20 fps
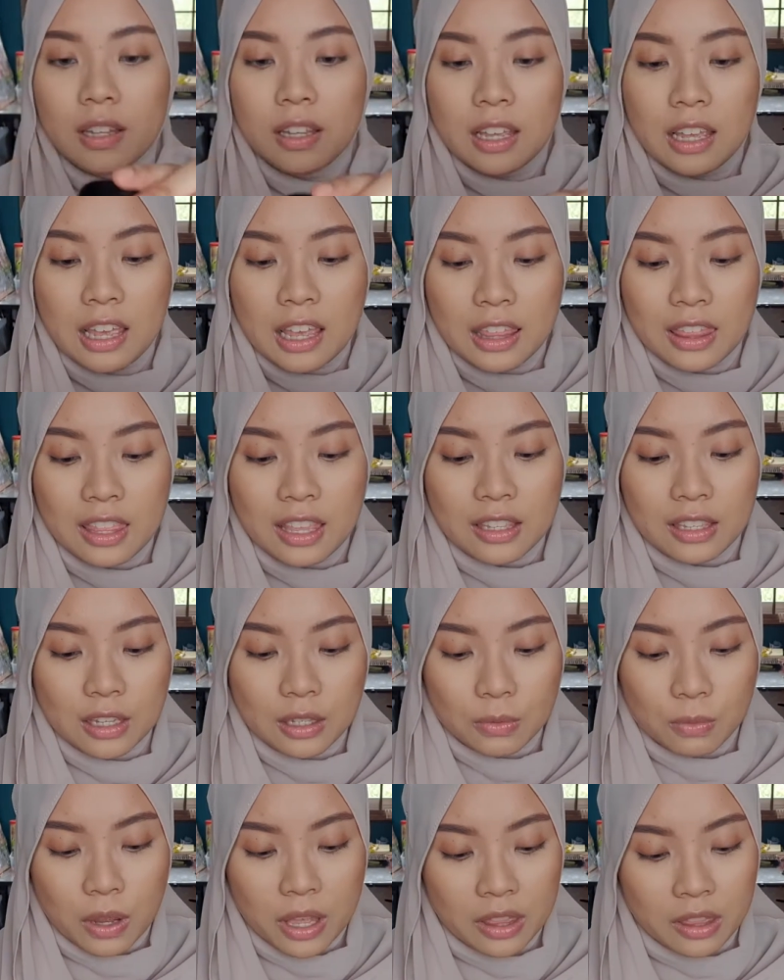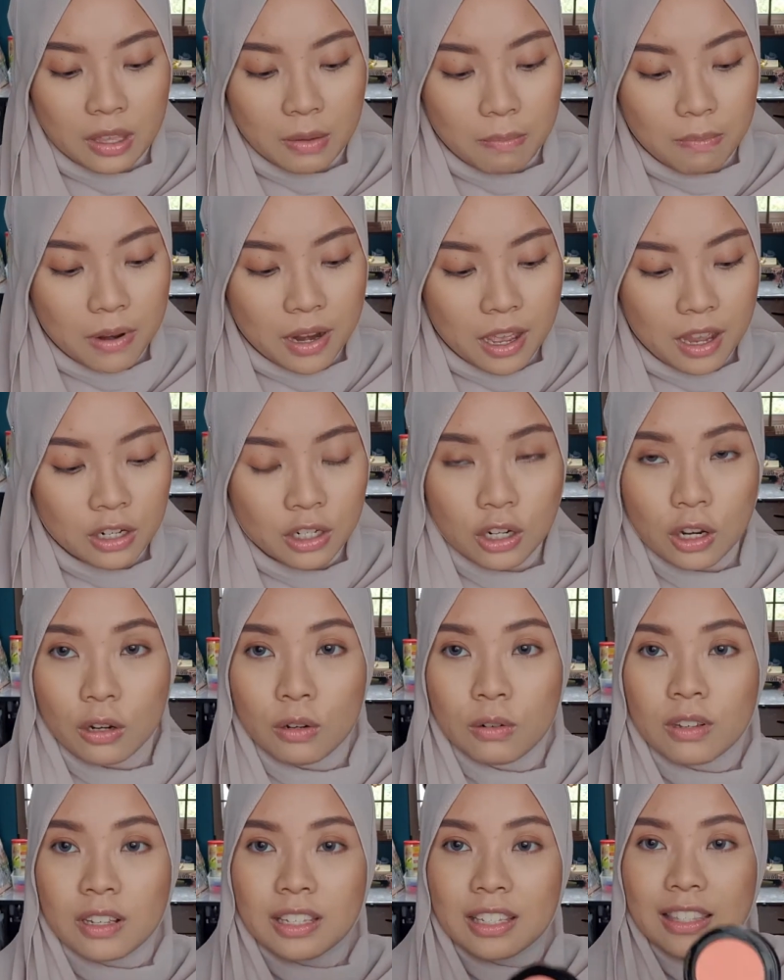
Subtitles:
and this is what the blush looks